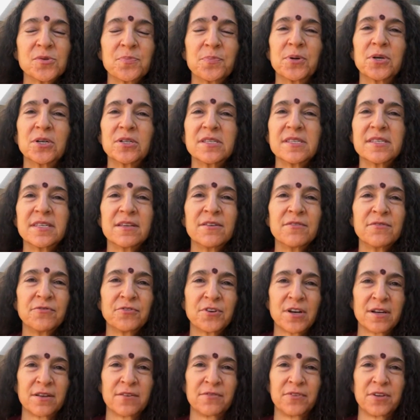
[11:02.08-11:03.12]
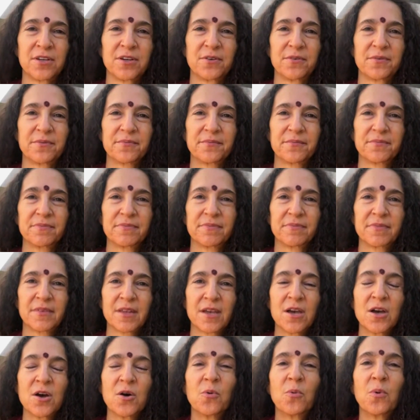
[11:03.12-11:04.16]
puts in front of you,
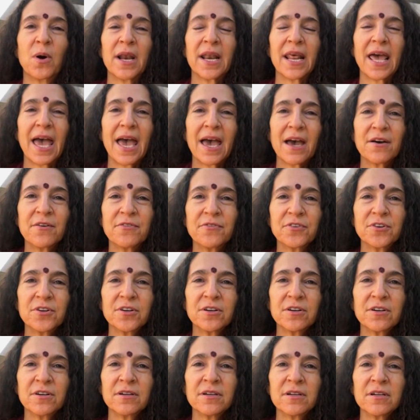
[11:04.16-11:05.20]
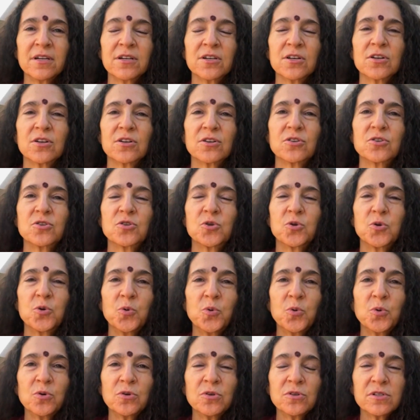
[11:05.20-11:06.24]
whatever
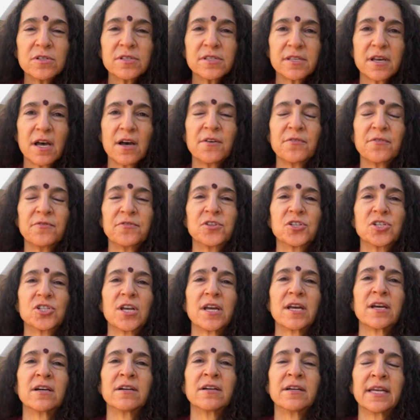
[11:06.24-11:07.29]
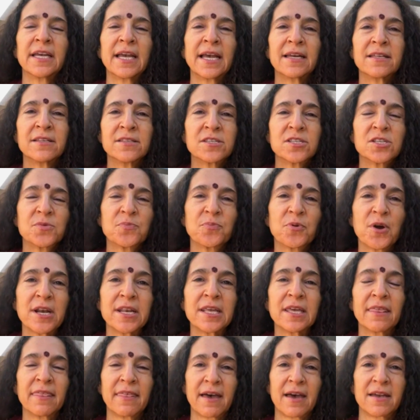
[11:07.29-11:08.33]
tools of sharing and
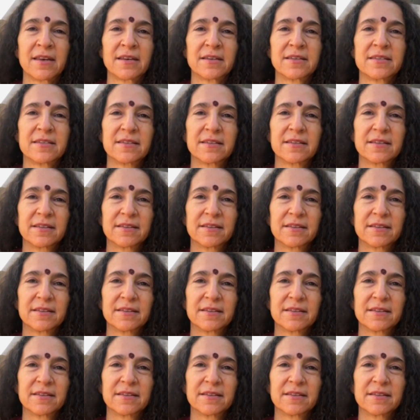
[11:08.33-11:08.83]
spreading that